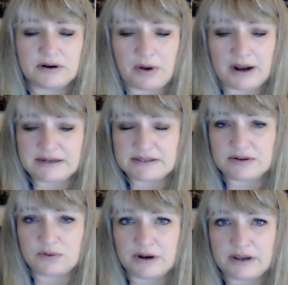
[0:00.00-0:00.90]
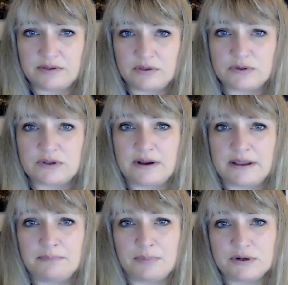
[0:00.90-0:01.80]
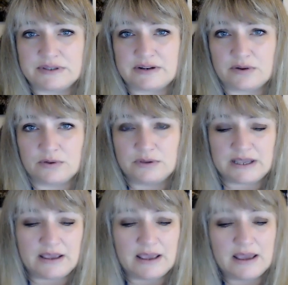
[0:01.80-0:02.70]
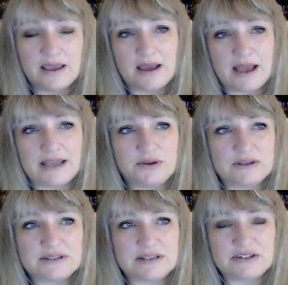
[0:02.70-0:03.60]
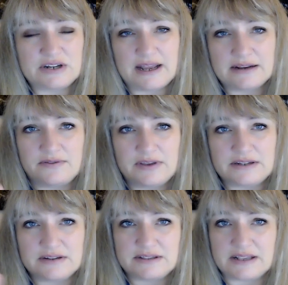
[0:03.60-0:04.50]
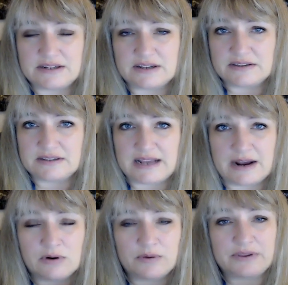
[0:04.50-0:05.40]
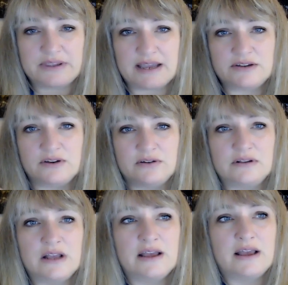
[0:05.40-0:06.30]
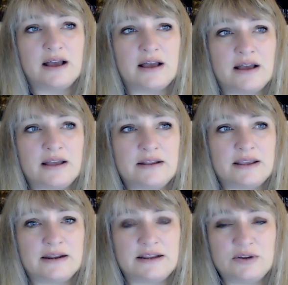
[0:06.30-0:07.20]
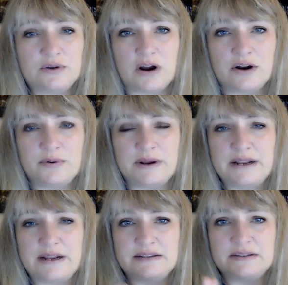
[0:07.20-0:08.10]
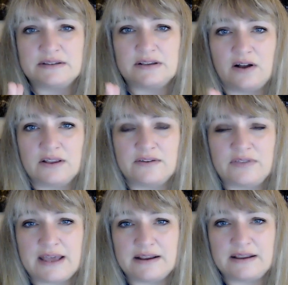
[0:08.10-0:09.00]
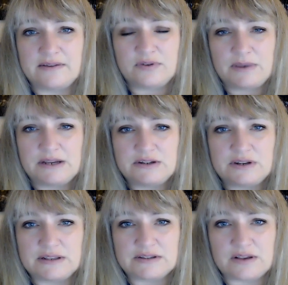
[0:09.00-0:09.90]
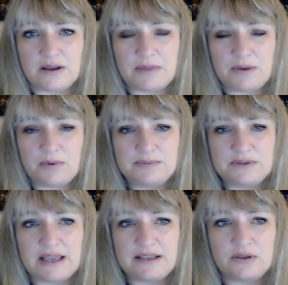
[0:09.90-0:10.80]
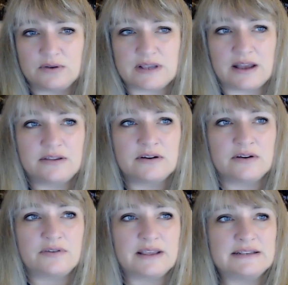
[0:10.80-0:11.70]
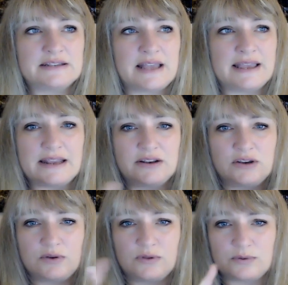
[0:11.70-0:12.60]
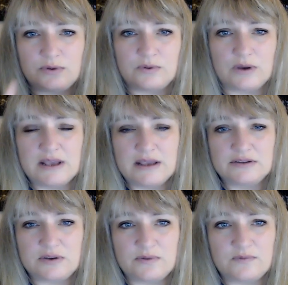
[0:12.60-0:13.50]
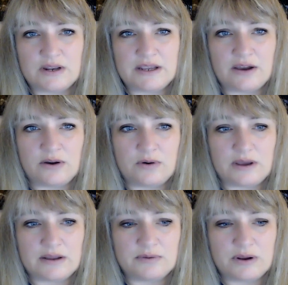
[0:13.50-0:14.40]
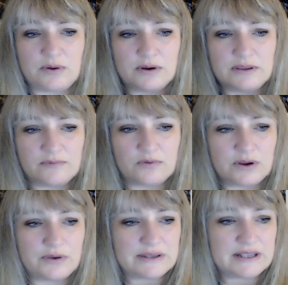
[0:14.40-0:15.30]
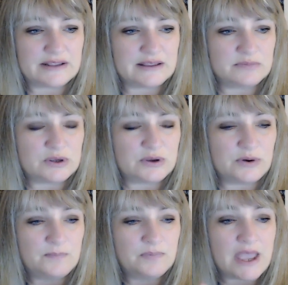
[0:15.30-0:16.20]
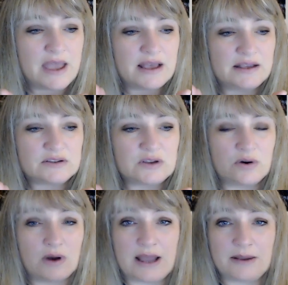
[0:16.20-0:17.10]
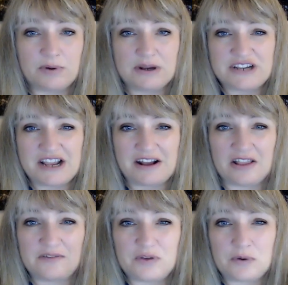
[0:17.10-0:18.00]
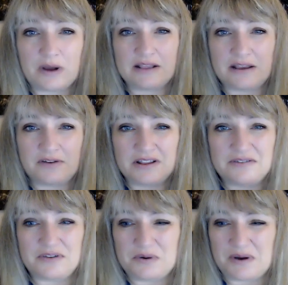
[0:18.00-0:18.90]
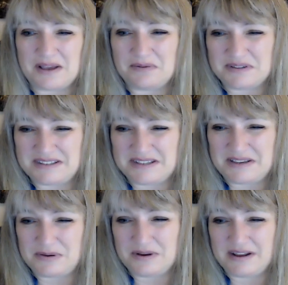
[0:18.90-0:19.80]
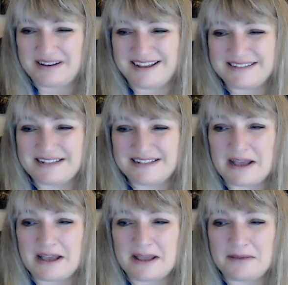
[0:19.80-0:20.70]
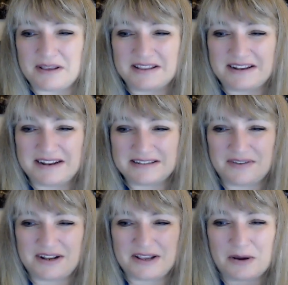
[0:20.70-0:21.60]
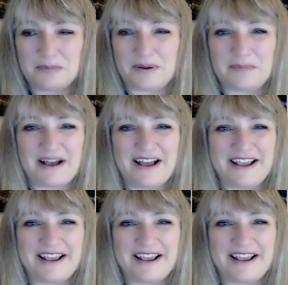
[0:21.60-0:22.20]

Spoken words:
I practice in Oregon. Those are in person only. I do ascension activation sessions, an hour with Daniel, and I do card readings. All of that information is on my website. Those other things I can do through Zoom video and record them for you. I send them to you. So I appreciate all of you. I love all of you. I will see you next time in the next video. Bye-bye.